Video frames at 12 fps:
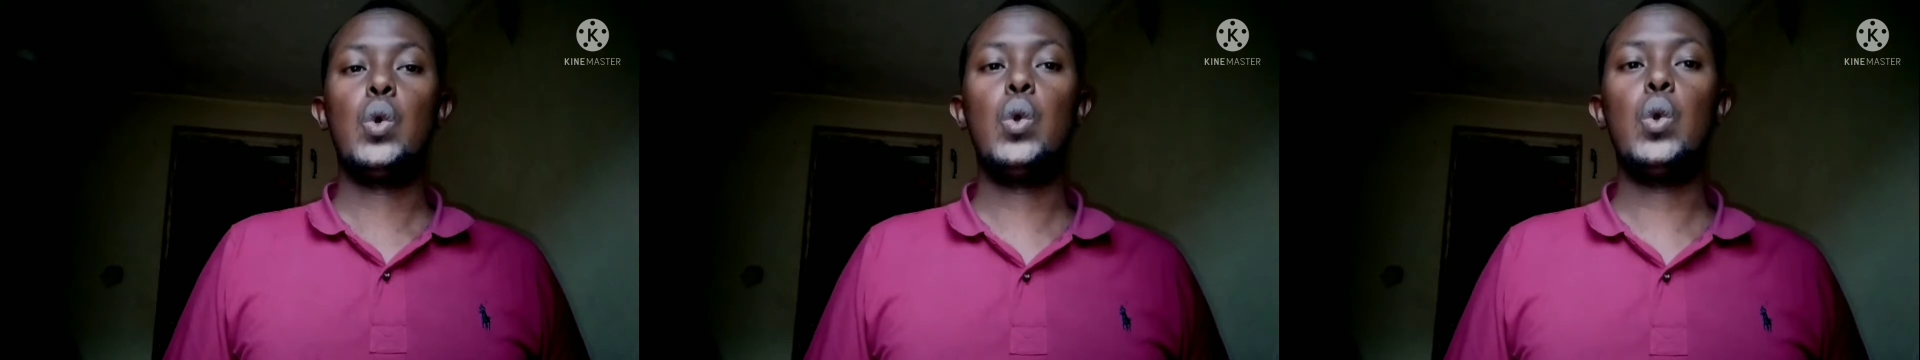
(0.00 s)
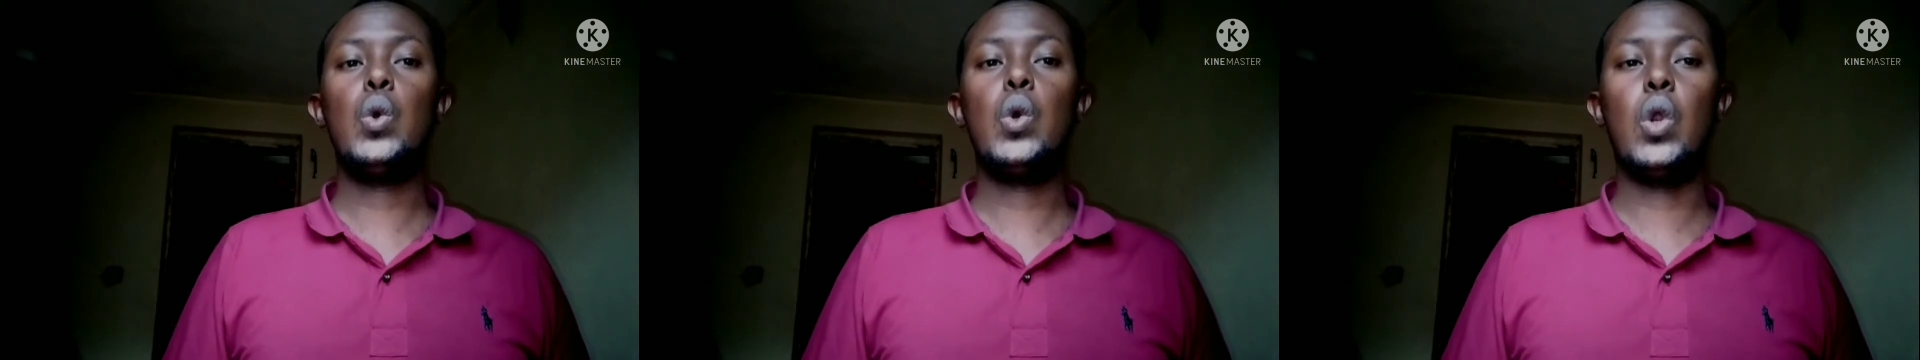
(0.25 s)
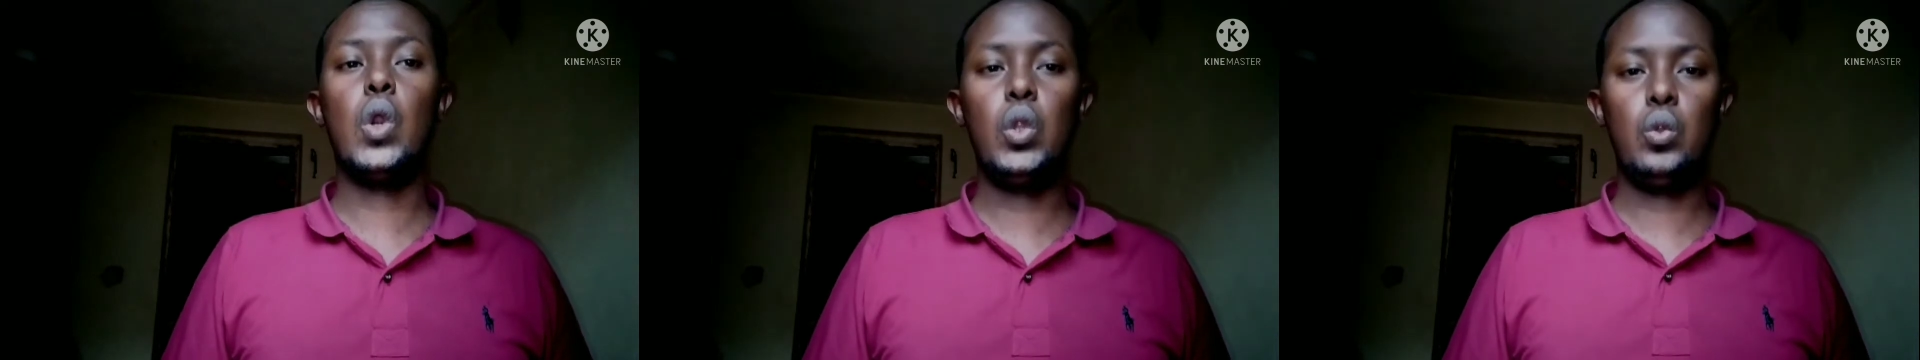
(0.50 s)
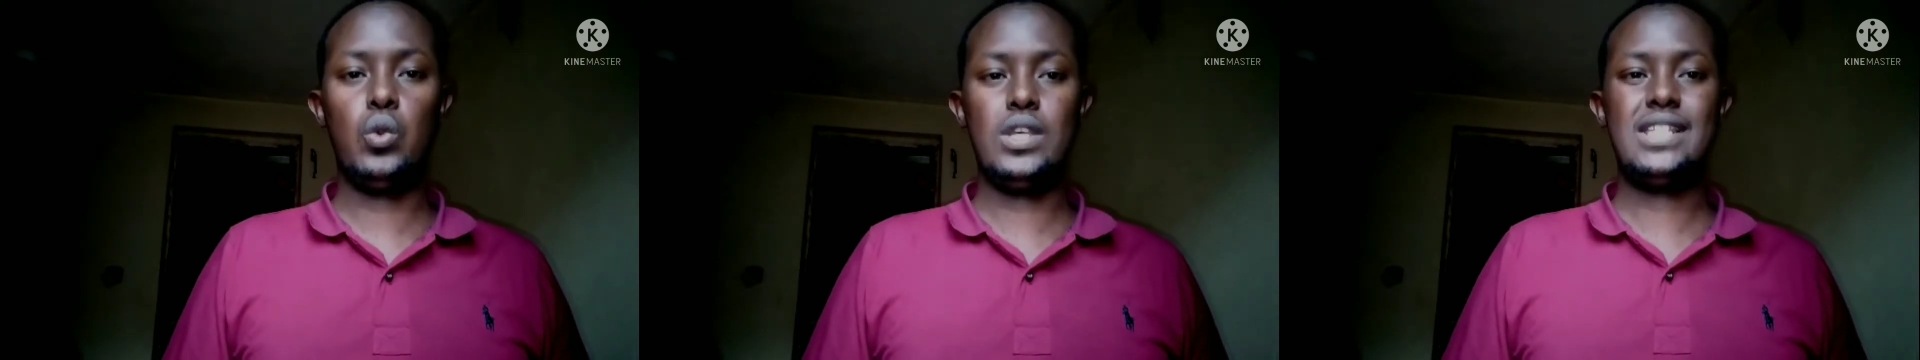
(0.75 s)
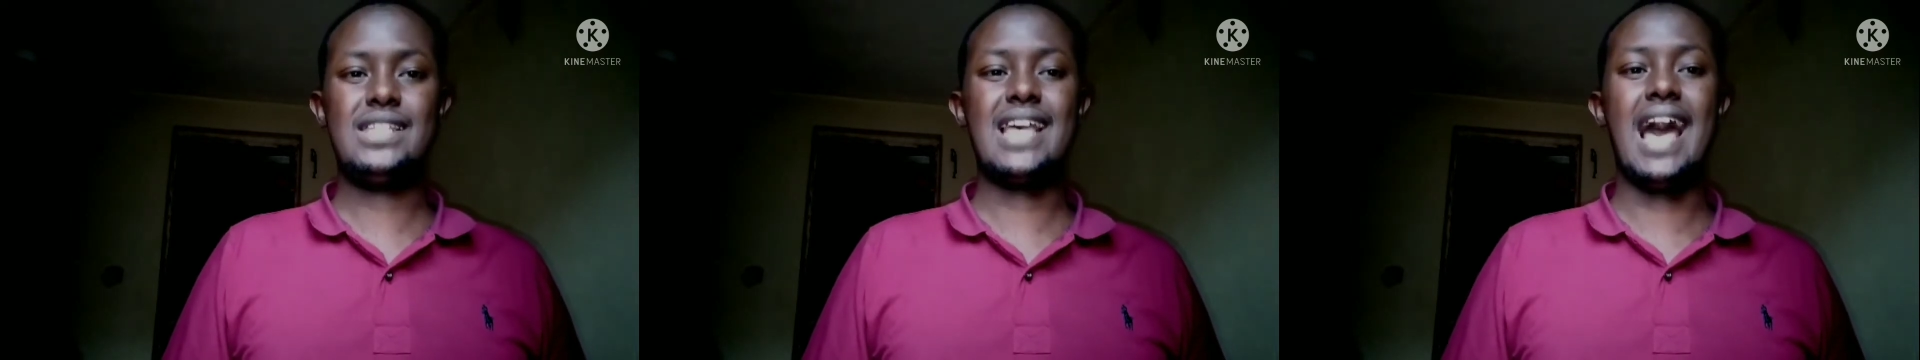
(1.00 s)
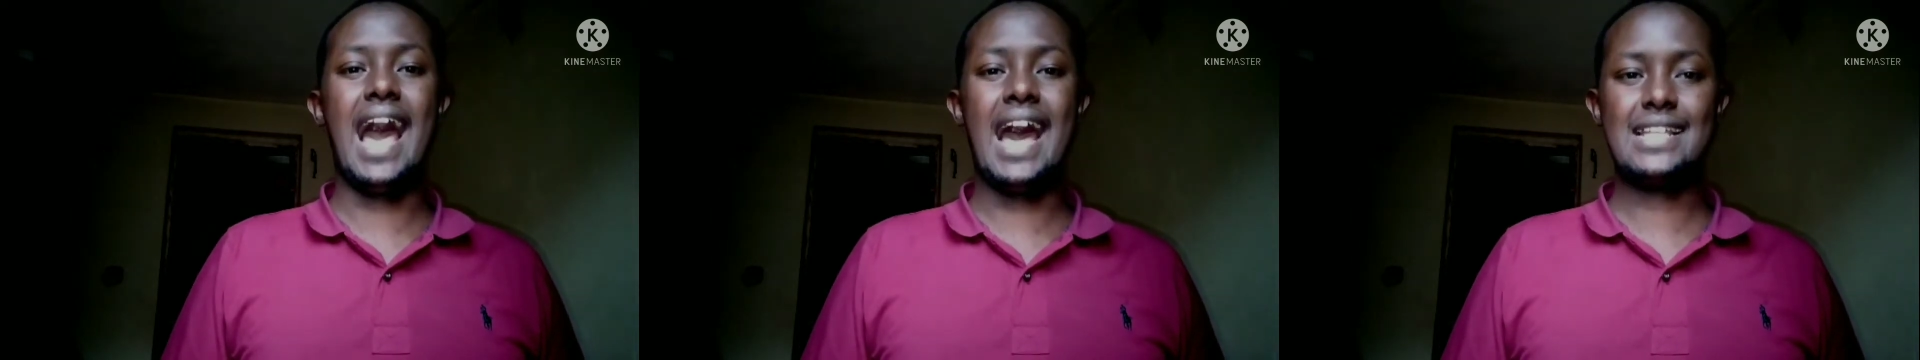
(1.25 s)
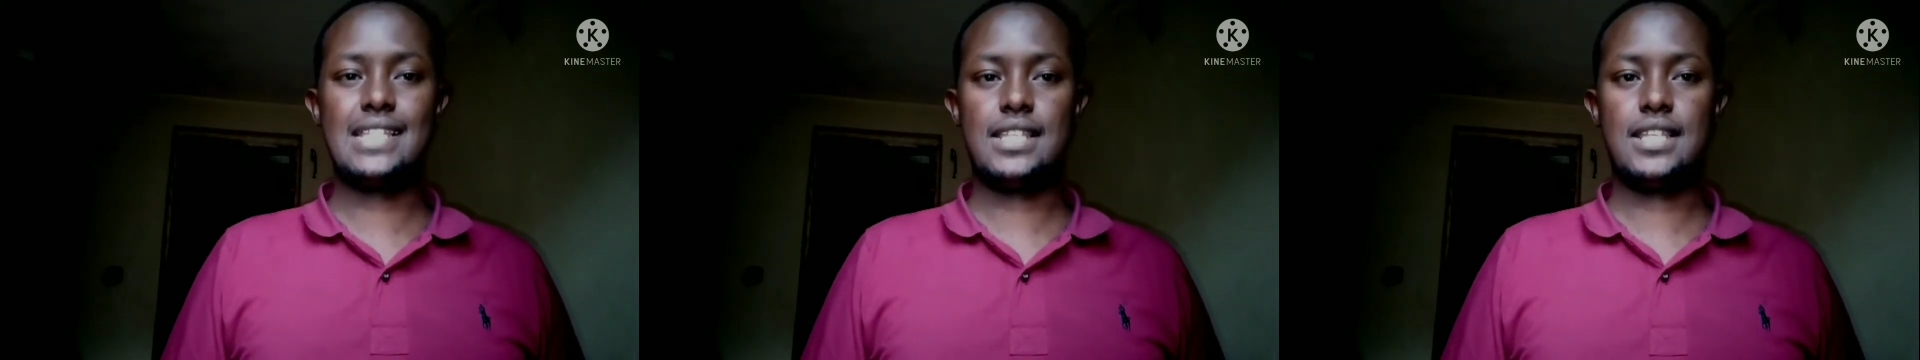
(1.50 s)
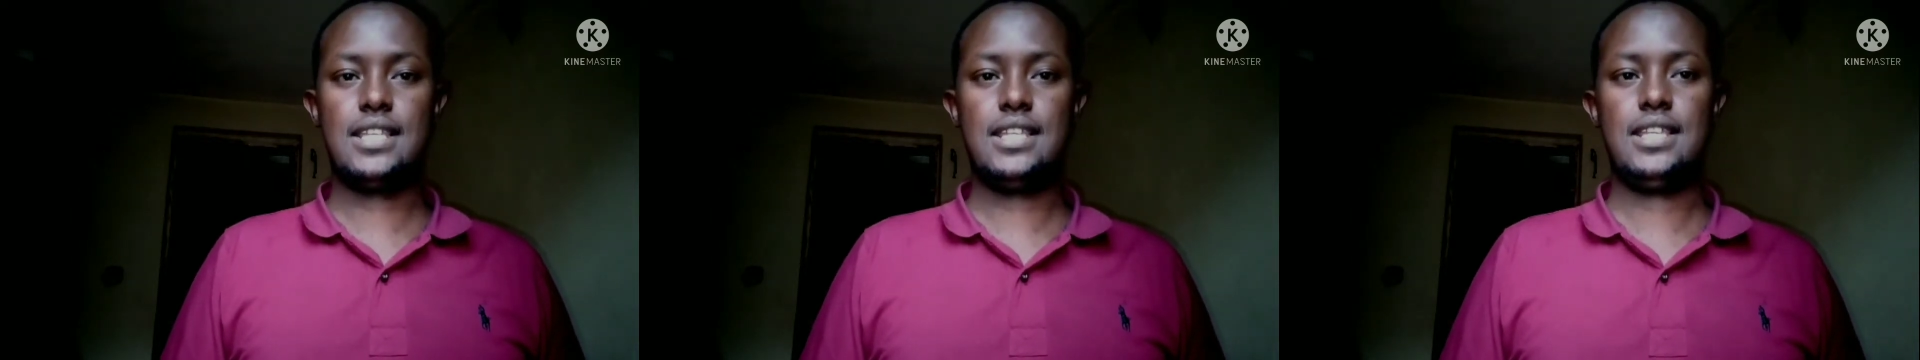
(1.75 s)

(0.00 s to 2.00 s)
who always ask